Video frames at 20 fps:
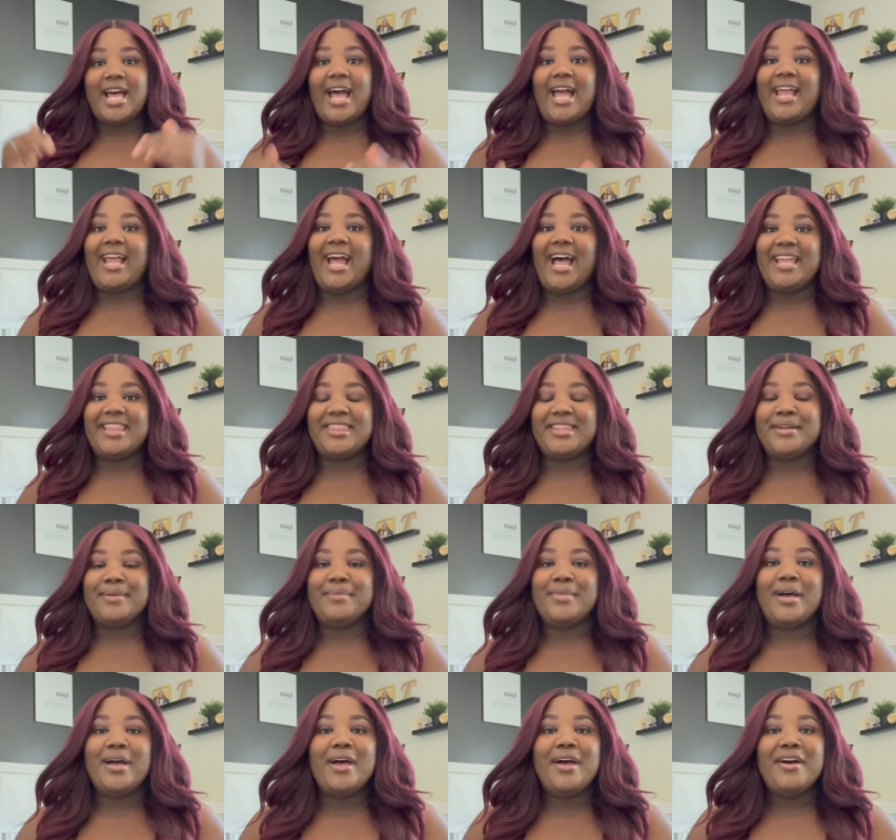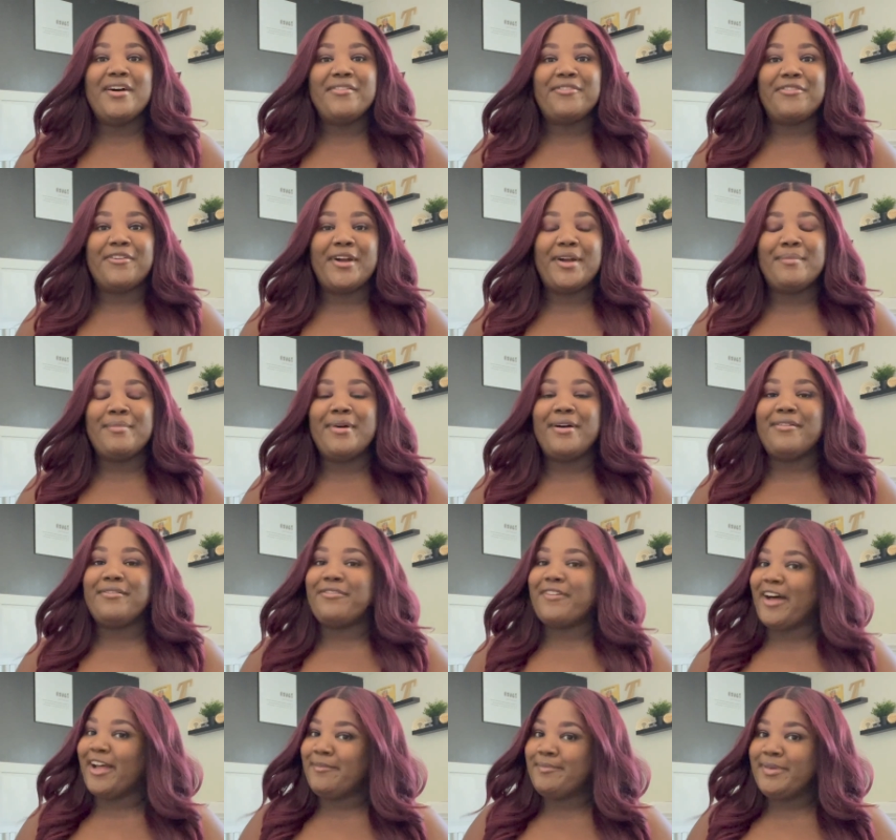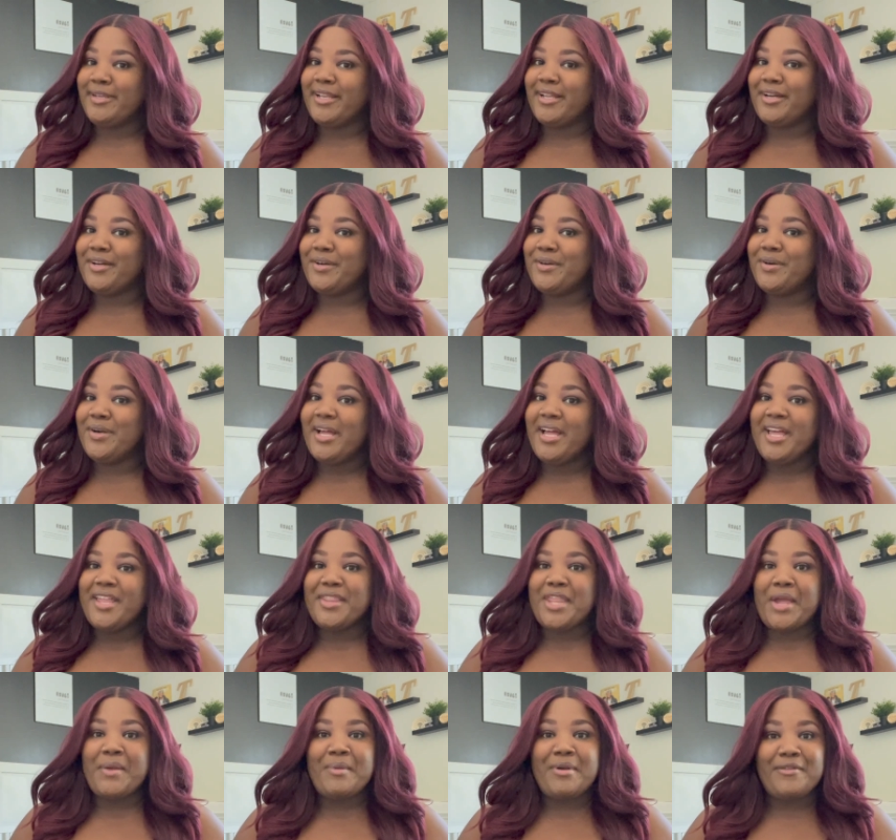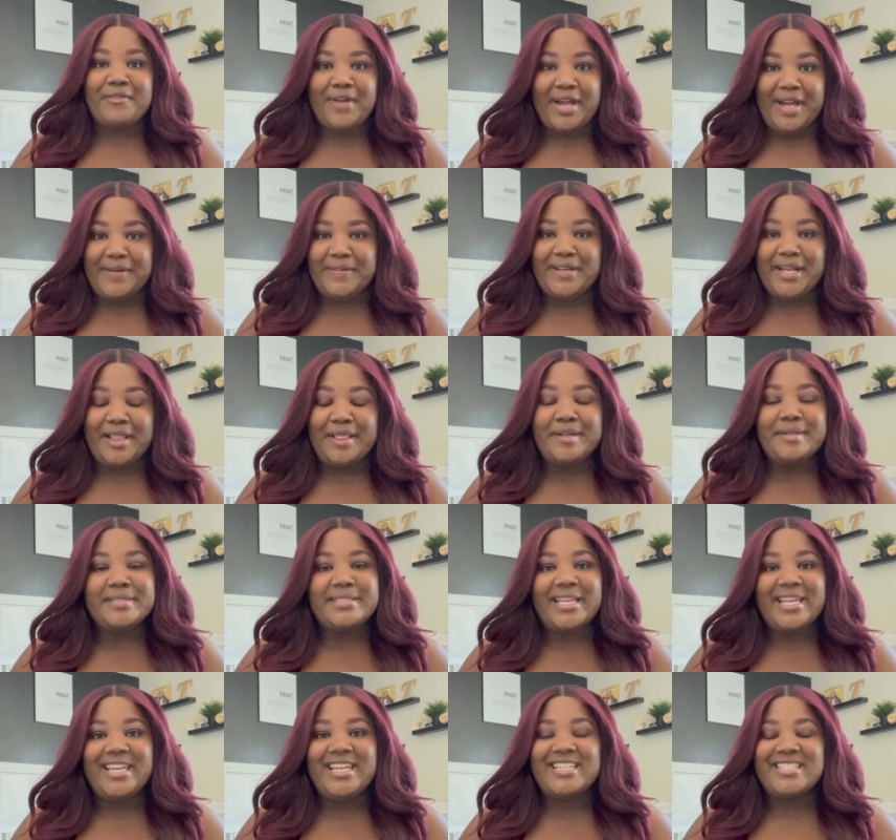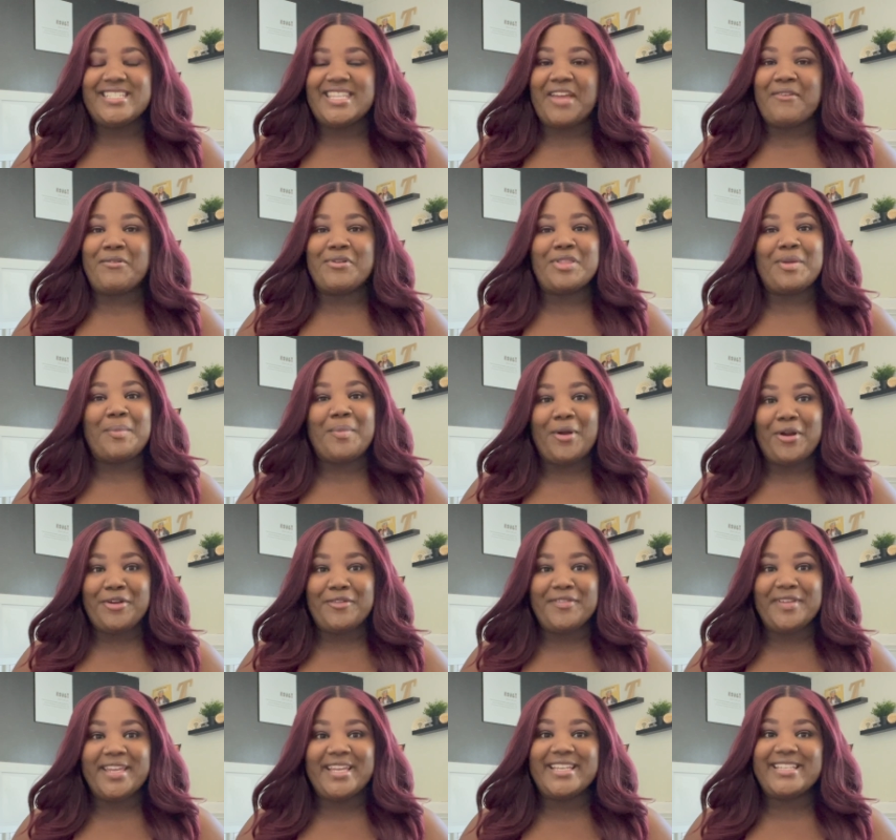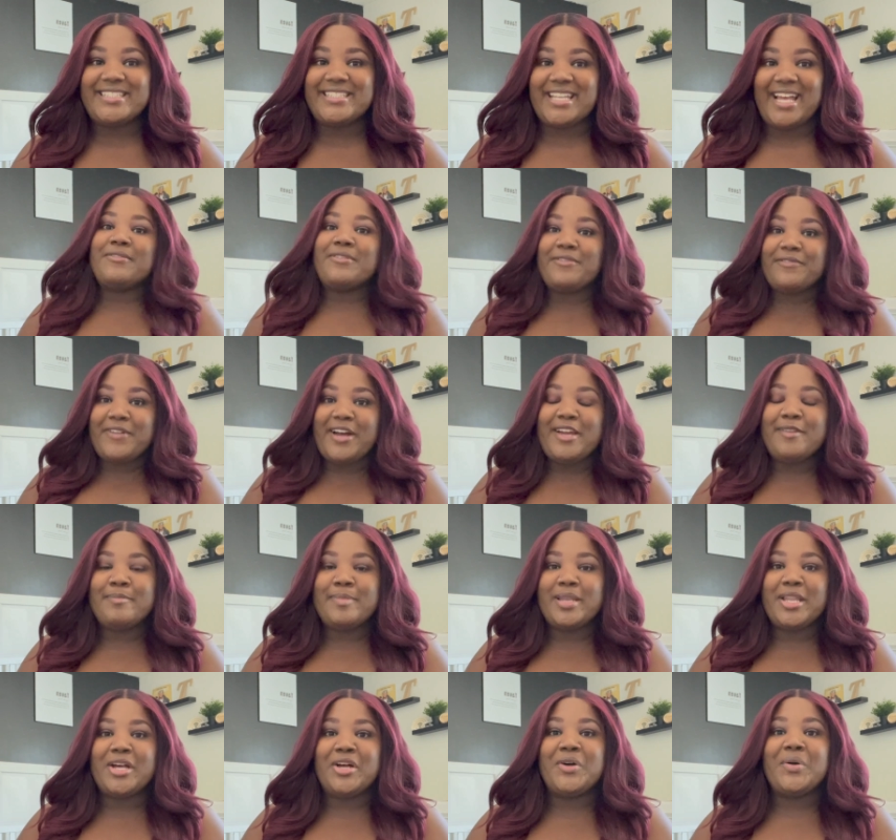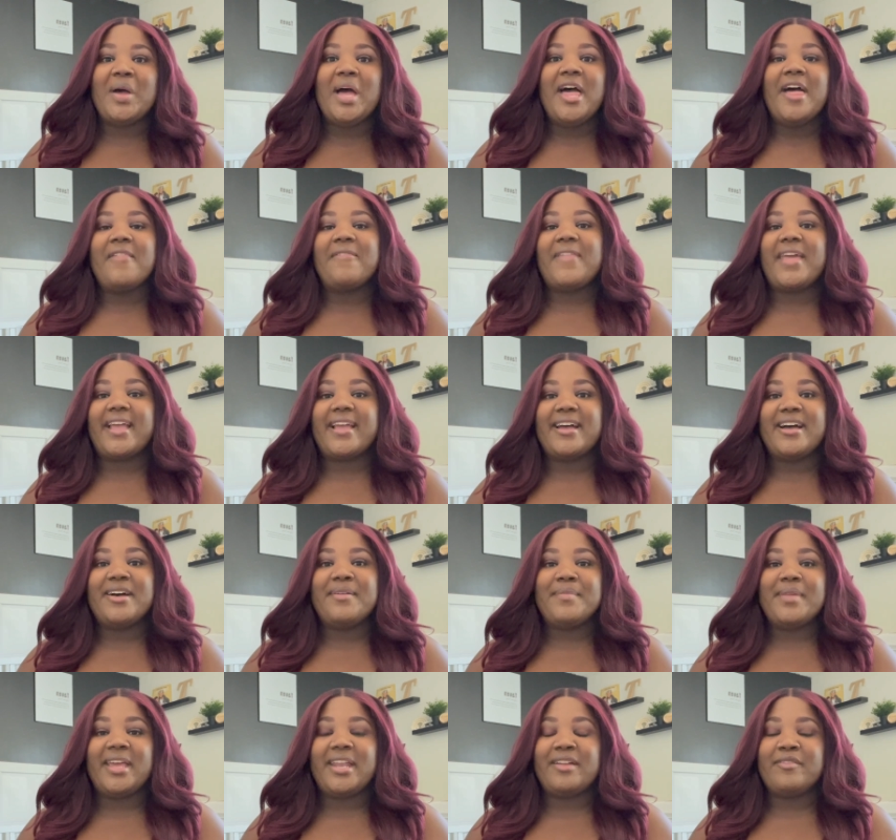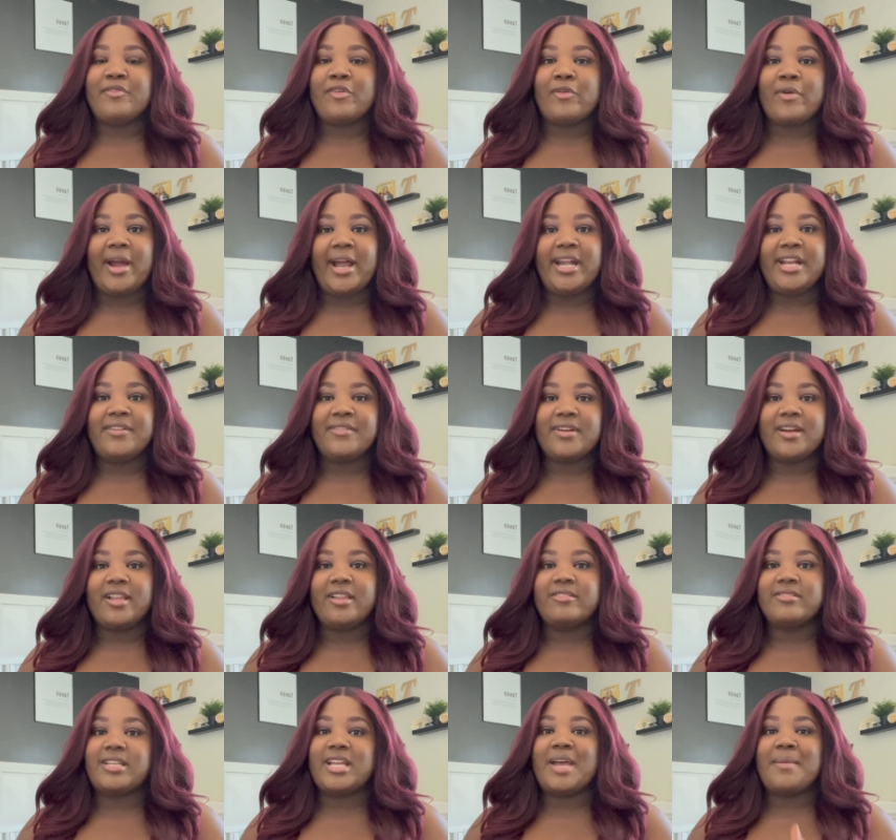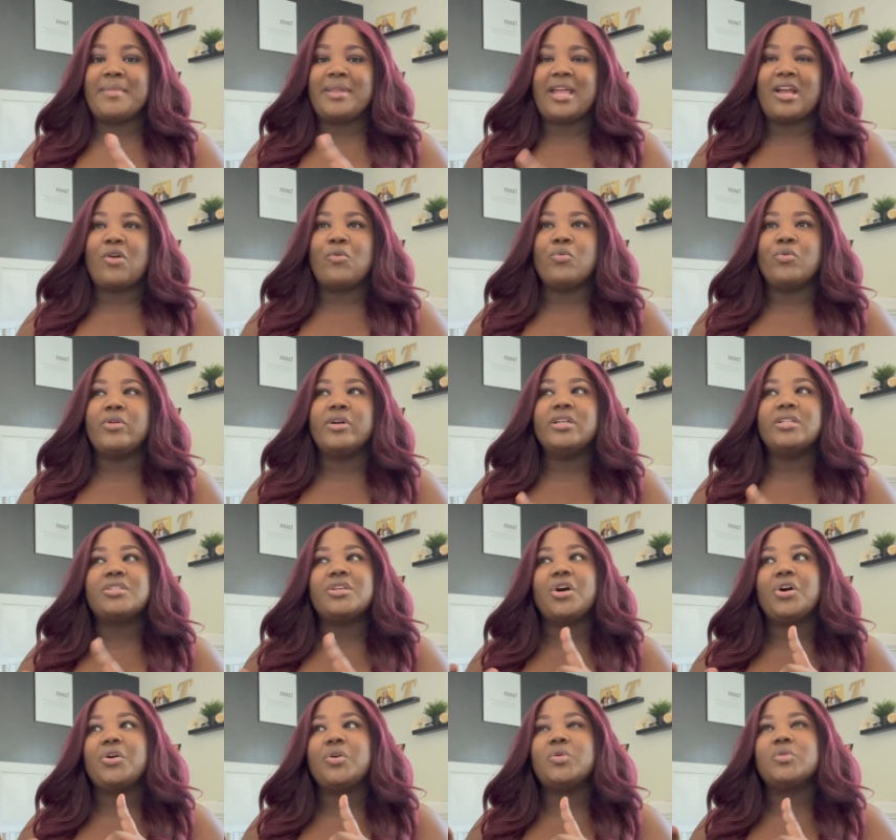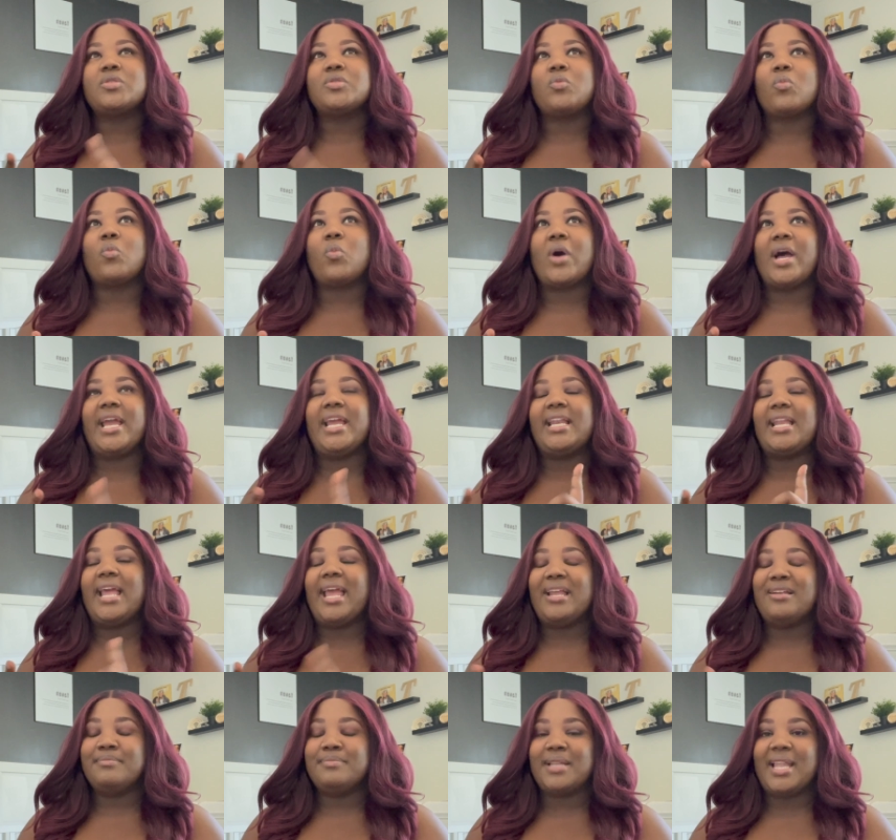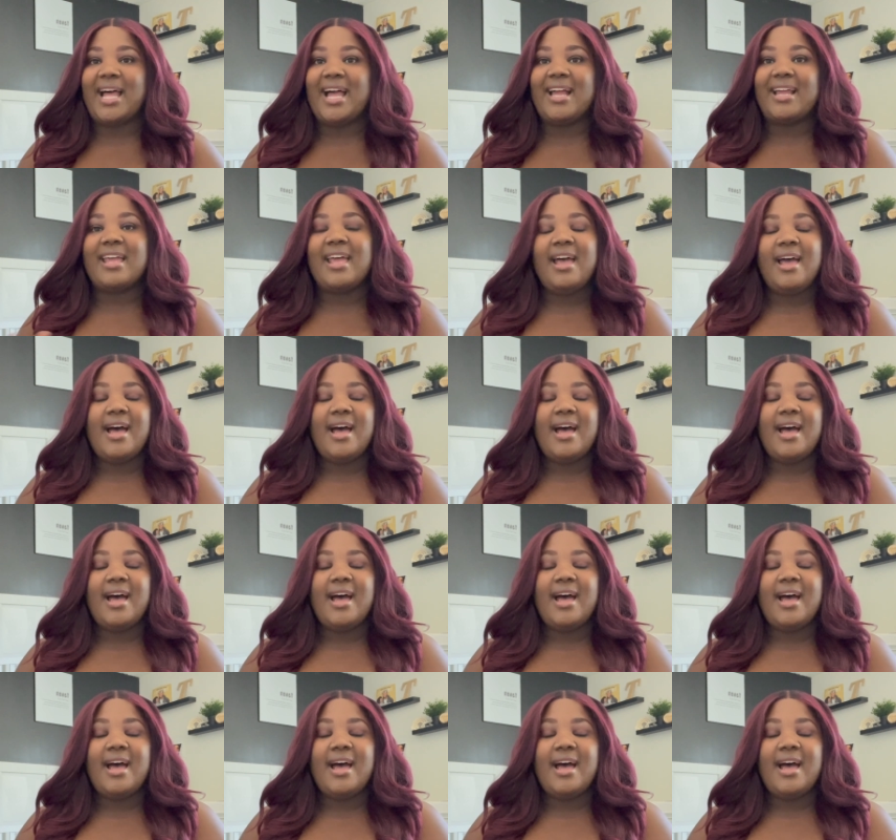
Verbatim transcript: I got them from Five Below. They were $5 each. They were the perfect size from Five Below. They come in a variety of colors. They come in like a wood tones, white and black.